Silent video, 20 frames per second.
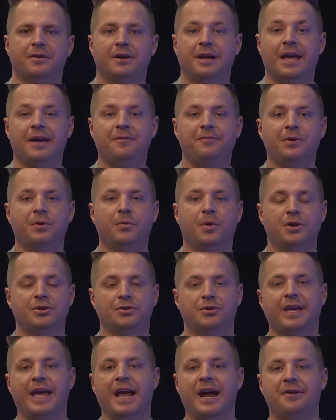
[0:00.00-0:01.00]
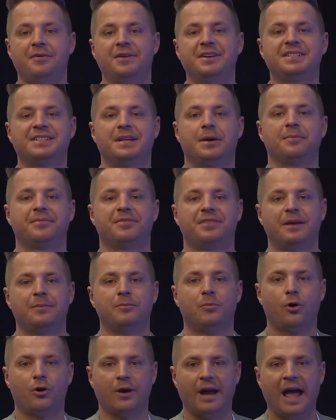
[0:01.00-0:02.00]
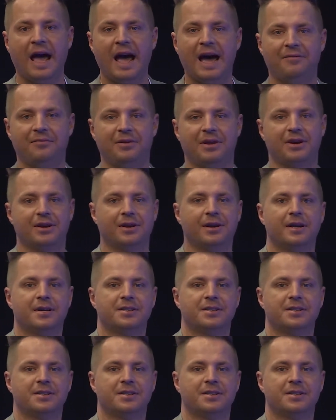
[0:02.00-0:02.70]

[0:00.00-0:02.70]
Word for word: if you want to carry something more heavier.